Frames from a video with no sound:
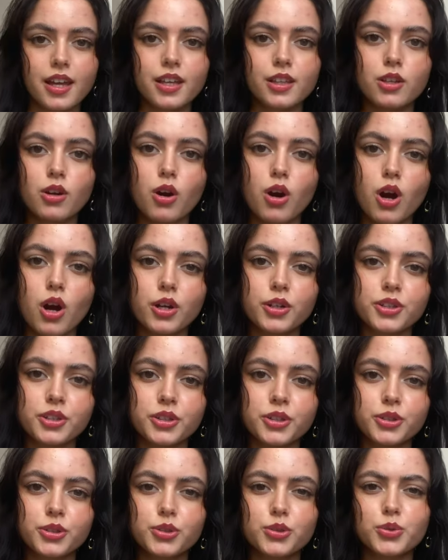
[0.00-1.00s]
In
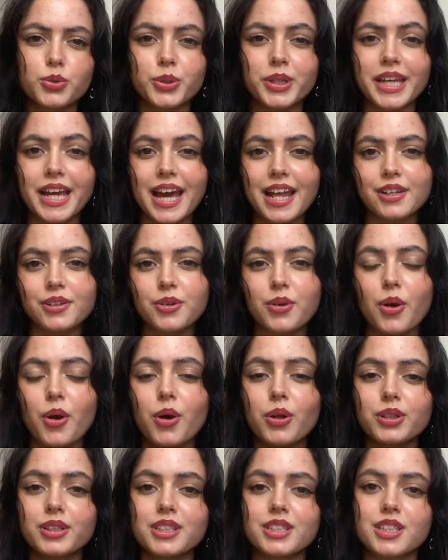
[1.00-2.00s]
order to gather
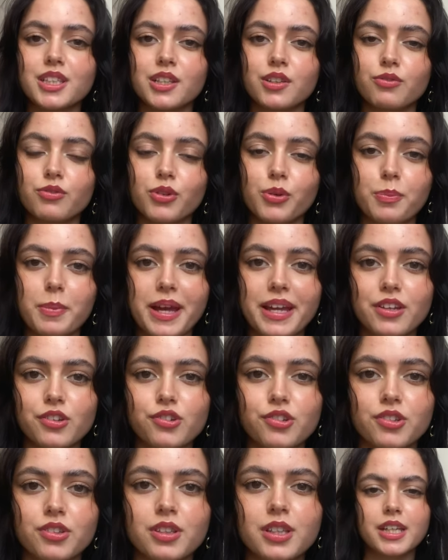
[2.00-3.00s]
all this
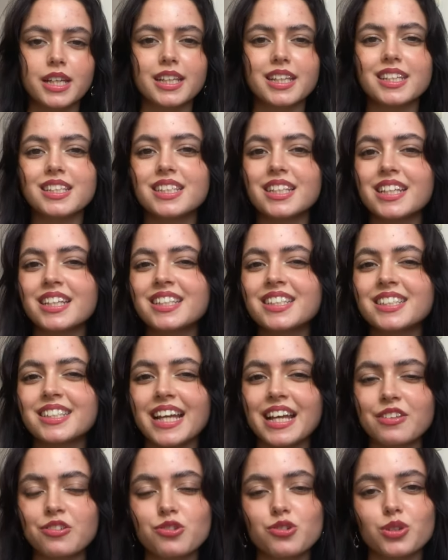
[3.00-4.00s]
information, it is
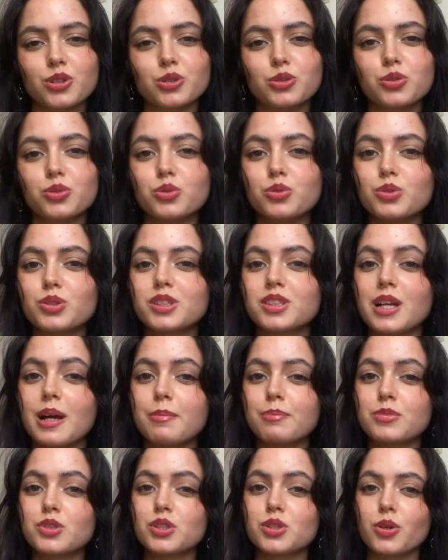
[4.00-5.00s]
essential to do
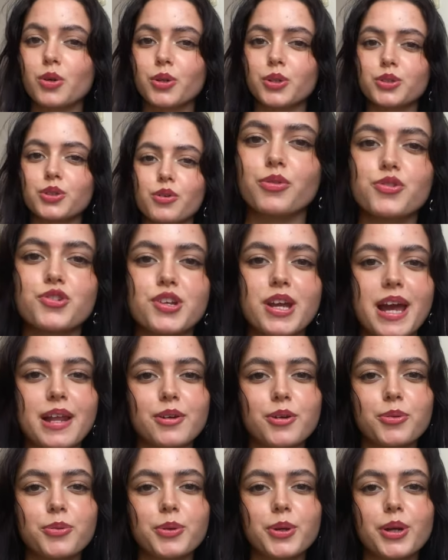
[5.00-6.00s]
some sort of
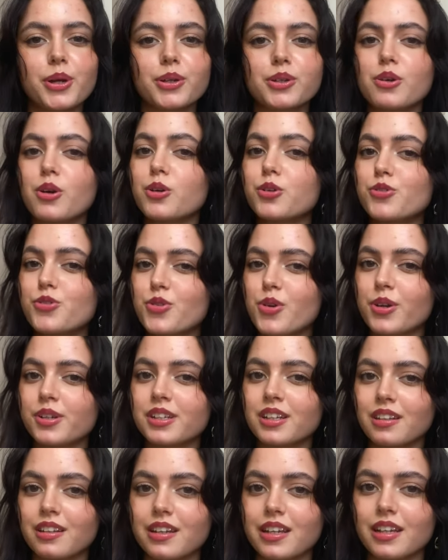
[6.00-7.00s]
shadow work or
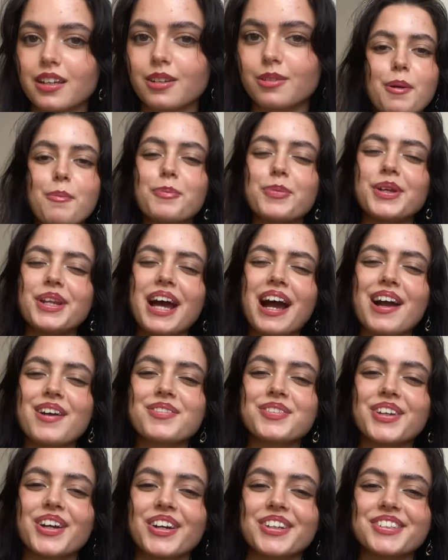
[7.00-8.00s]
journaling. But
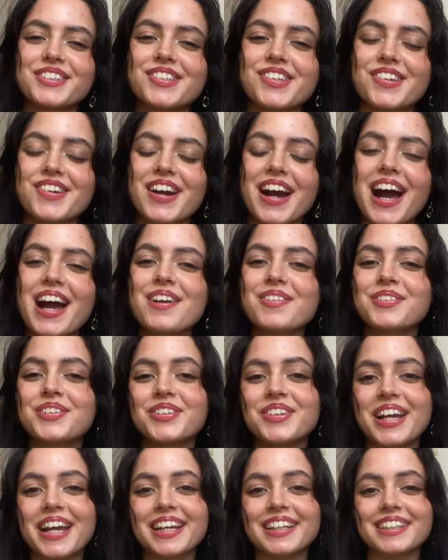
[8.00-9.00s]
I've got you. I've
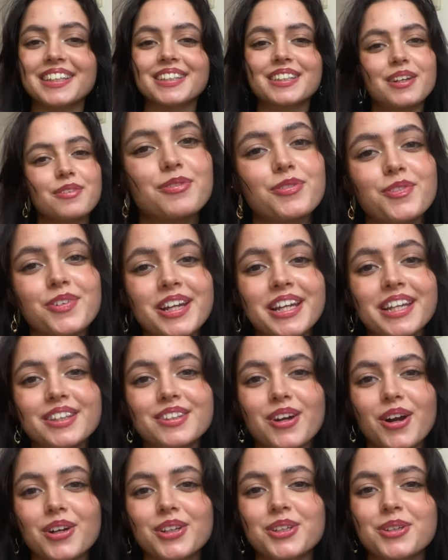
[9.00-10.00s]
created a free
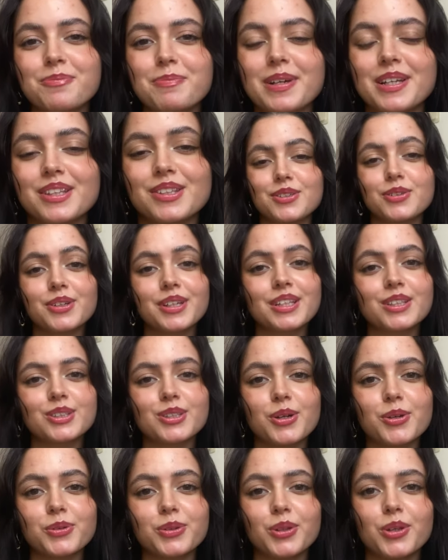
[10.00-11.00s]
document you can
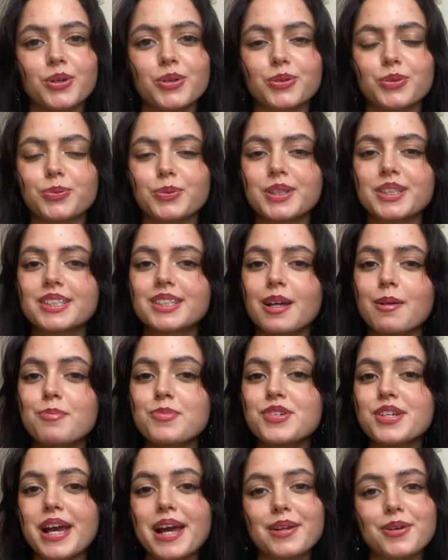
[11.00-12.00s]
download with some
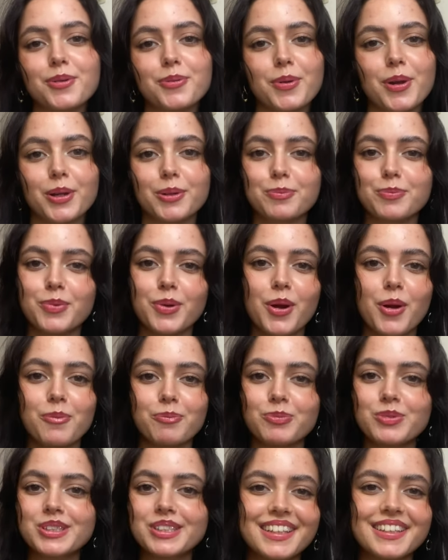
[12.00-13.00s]
shadow work
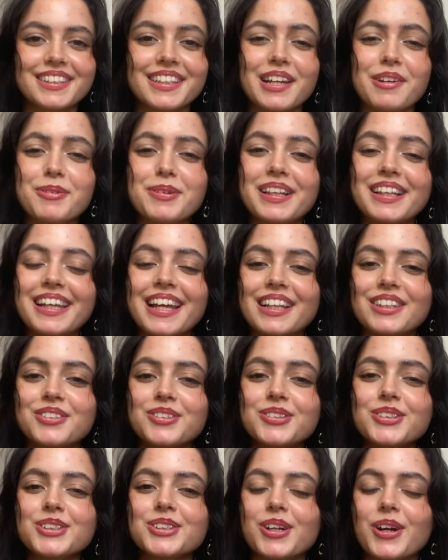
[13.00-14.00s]
prompts. They will get
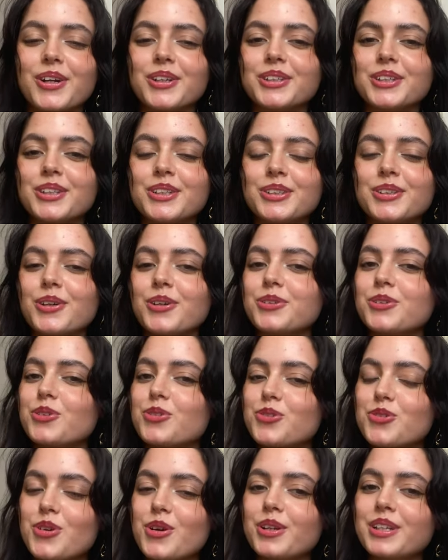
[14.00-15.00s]
you started on your
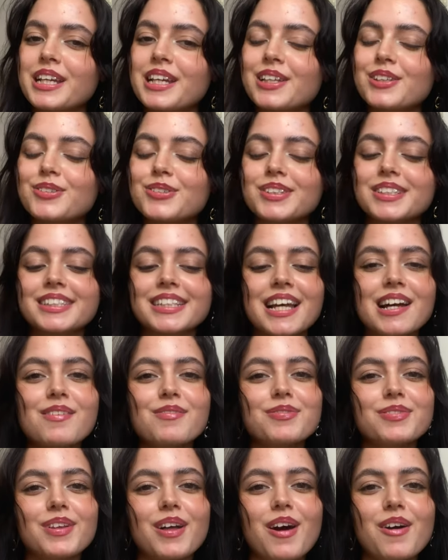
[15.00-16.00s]
journey to
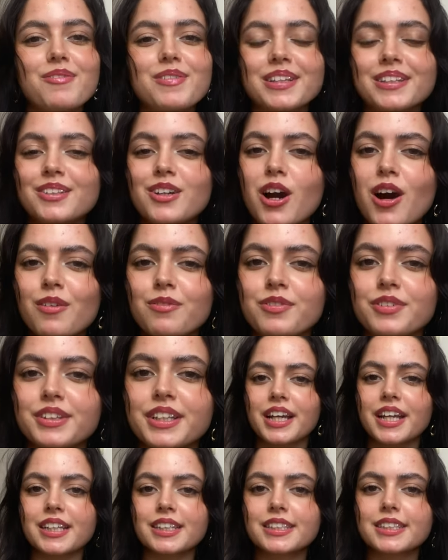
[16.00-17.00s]
self-love and
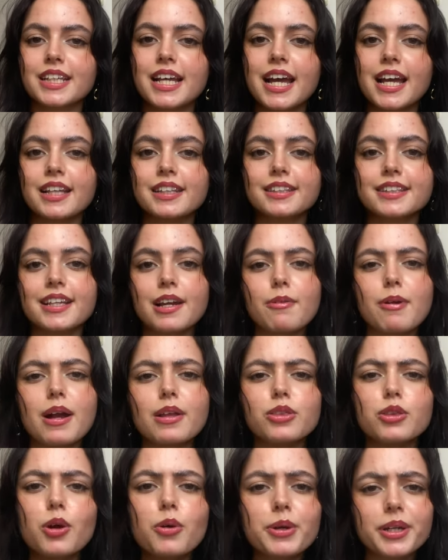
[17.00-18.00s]
confidence, and there are
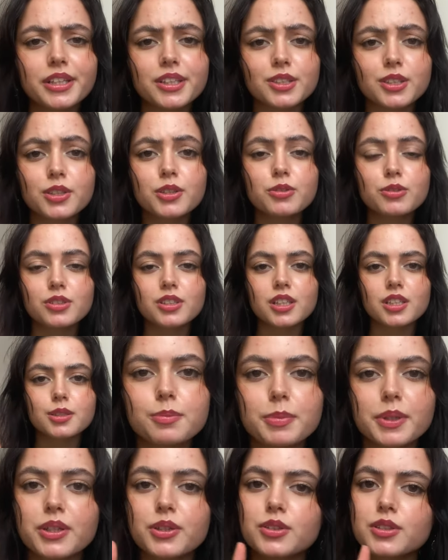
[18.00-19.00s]
no excuses
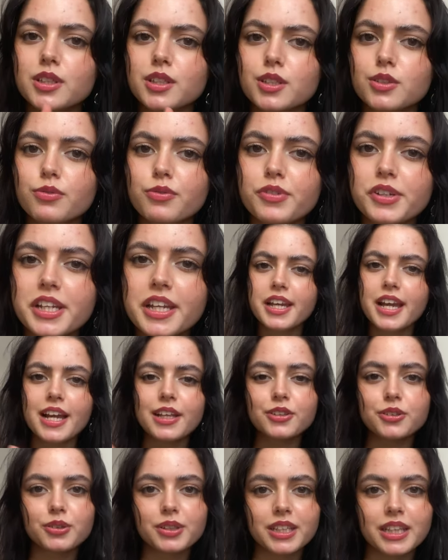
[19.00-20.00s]
because it's free
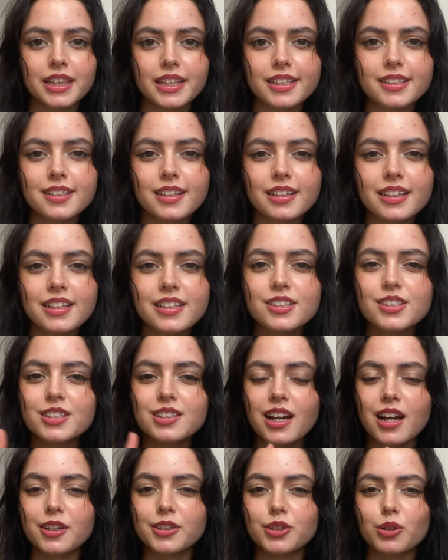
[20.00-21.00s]
and you can literally
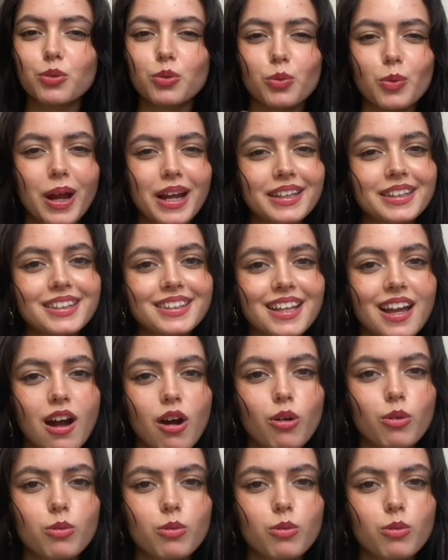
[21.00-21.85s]
start right now.